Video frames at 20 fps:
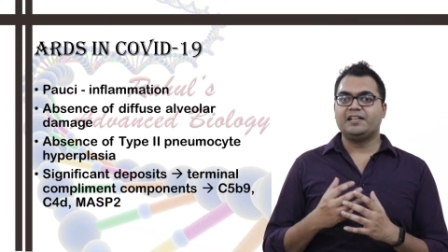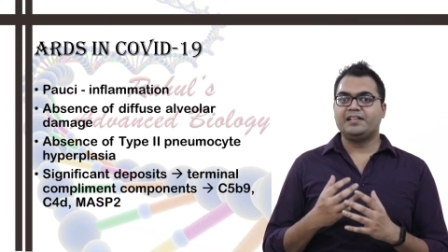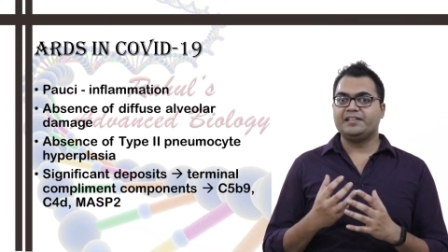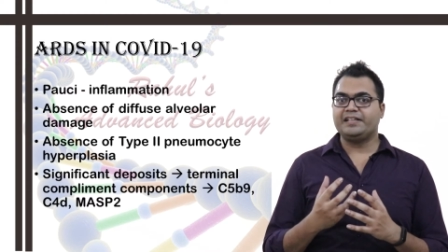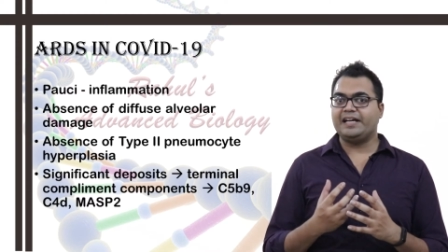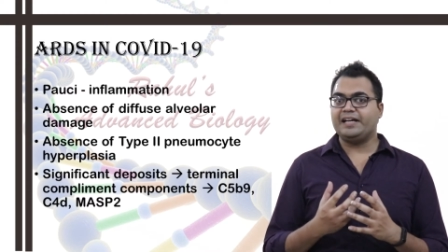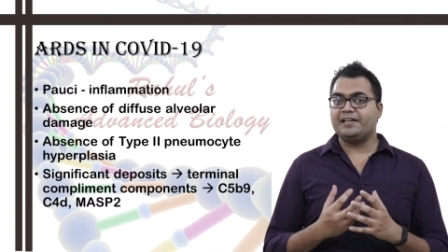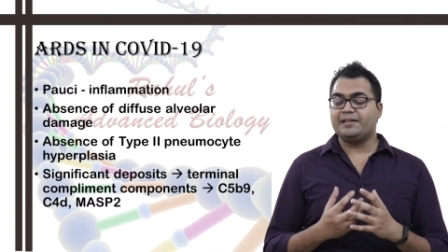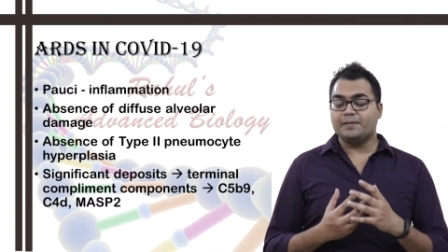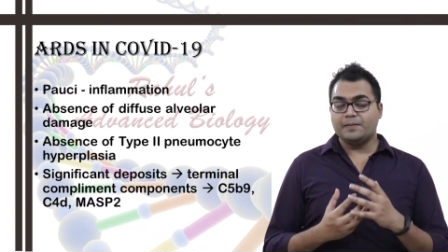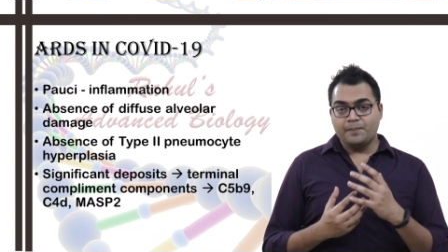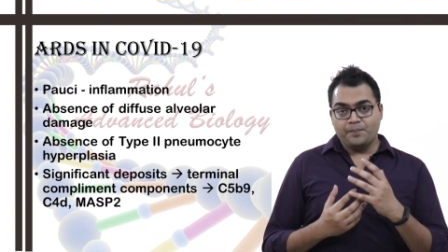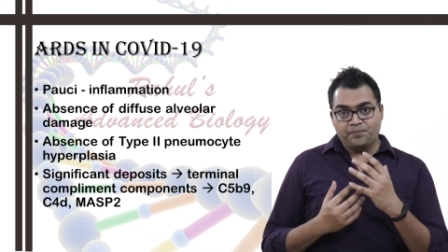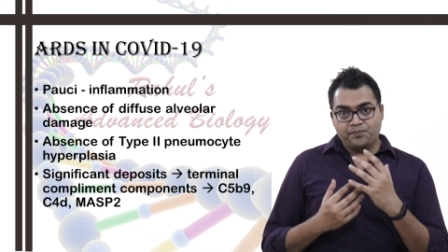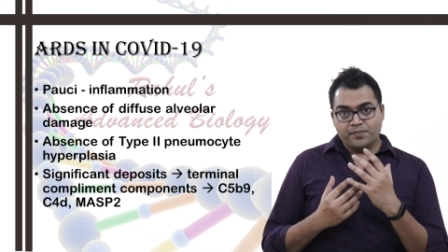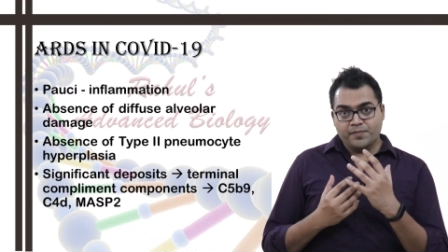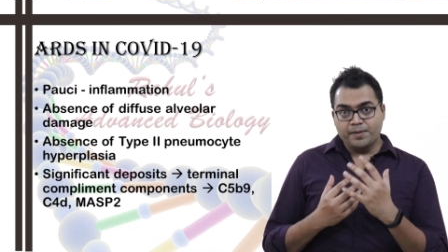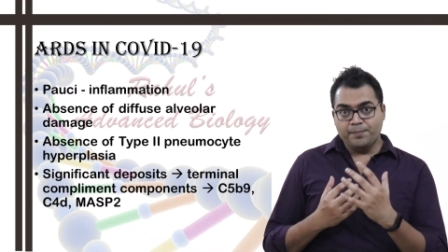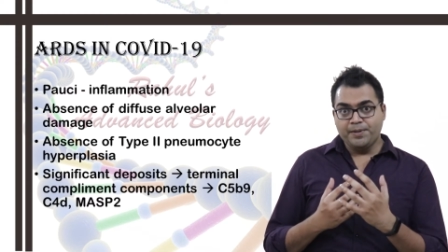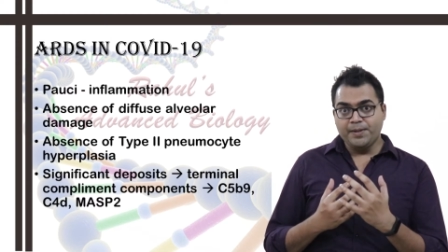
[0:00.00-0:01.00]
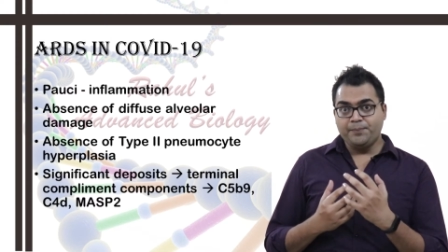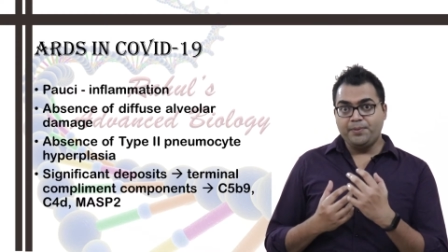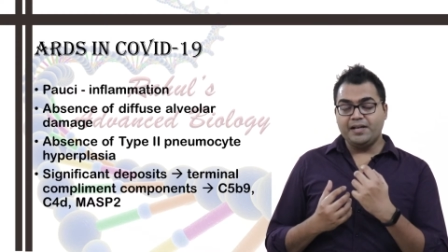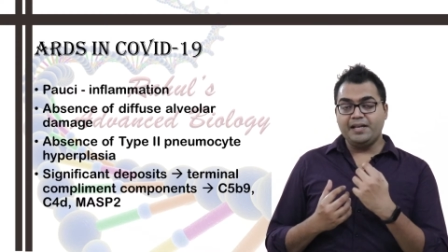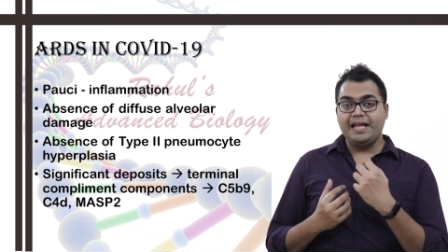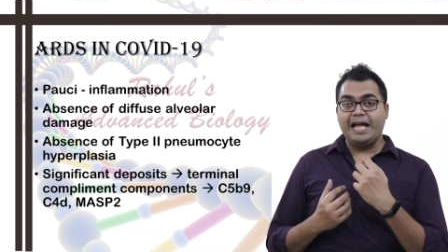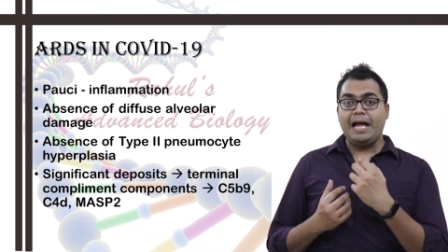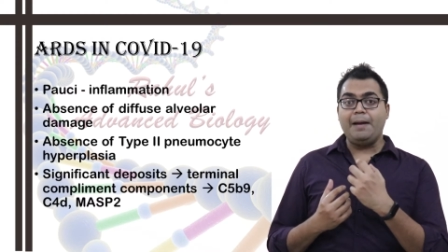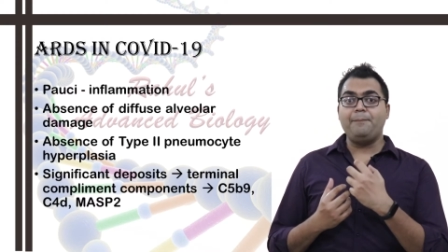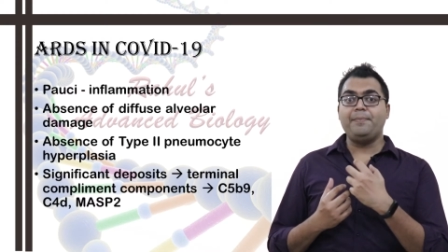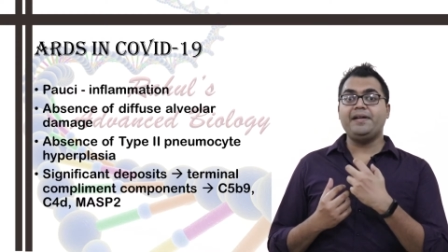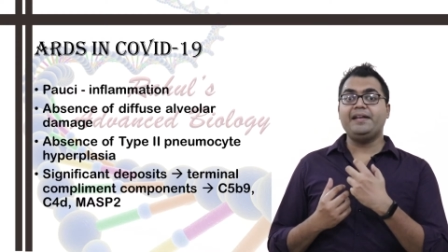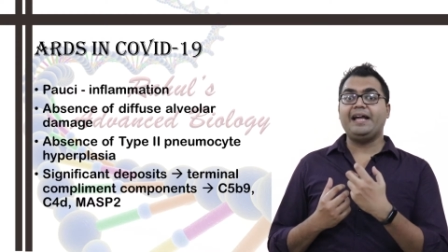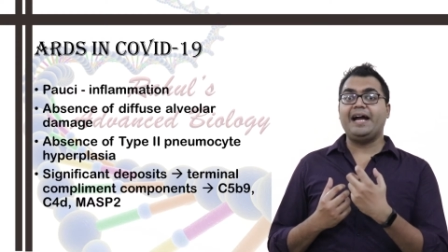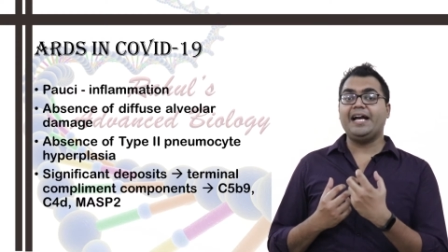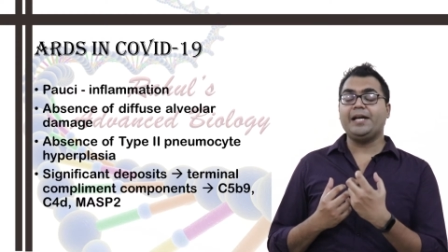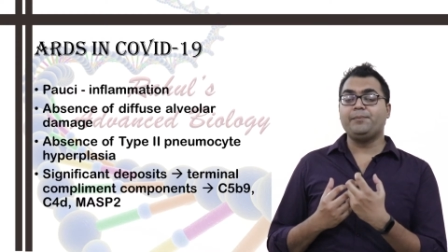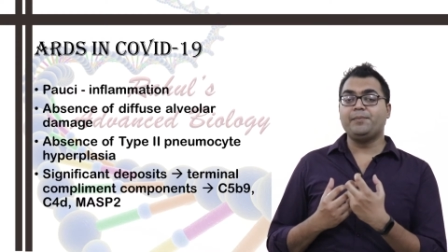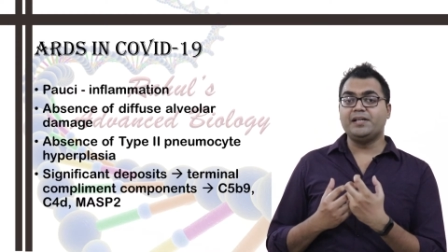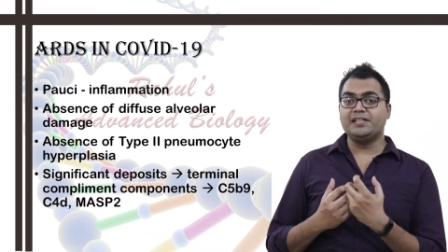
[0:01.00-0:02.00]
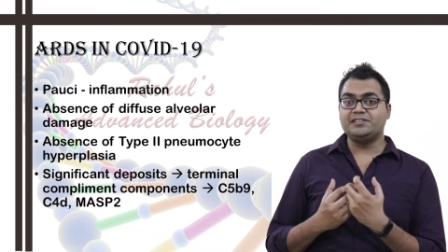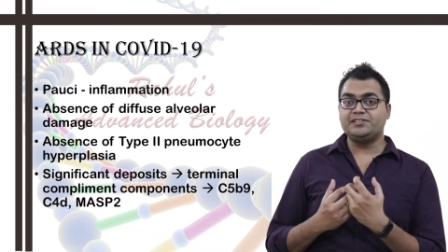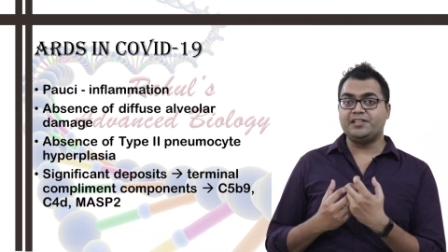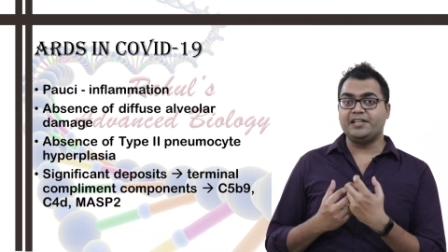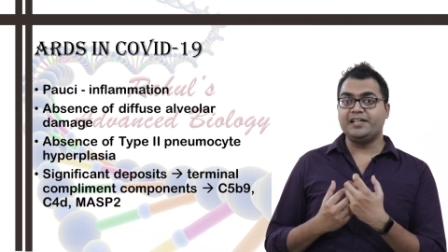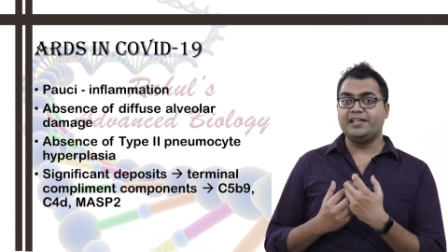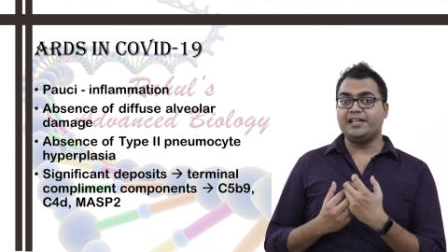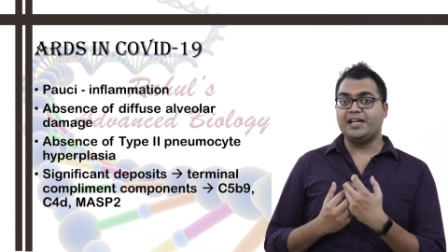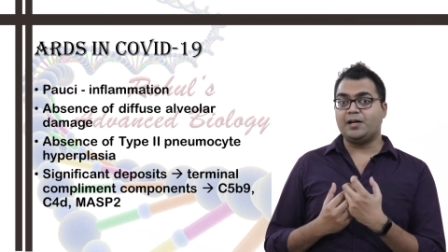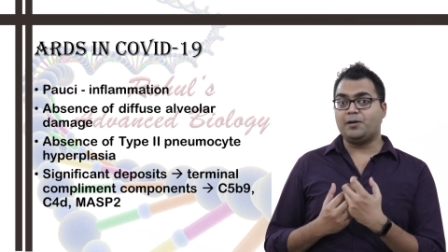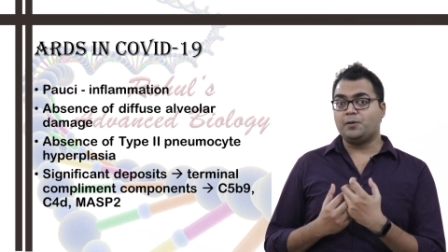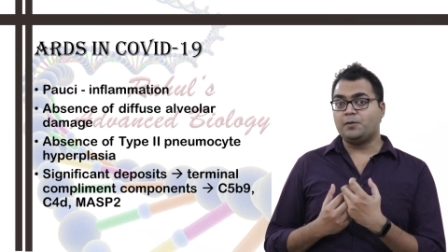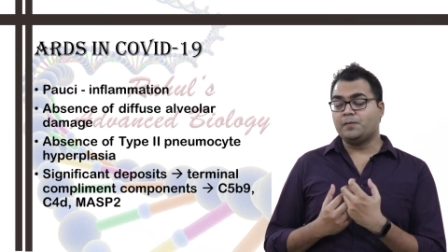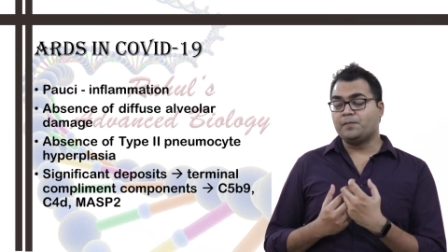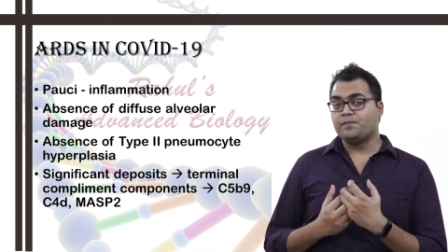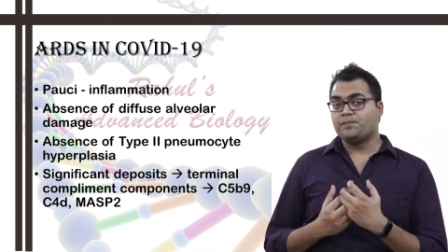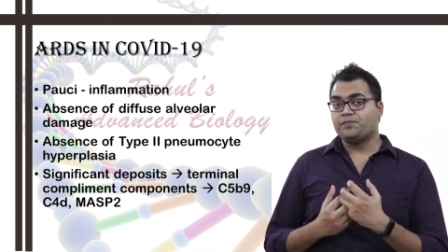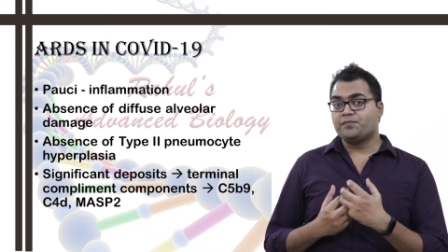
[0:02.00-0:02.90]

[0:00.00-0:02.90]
that people have been administering now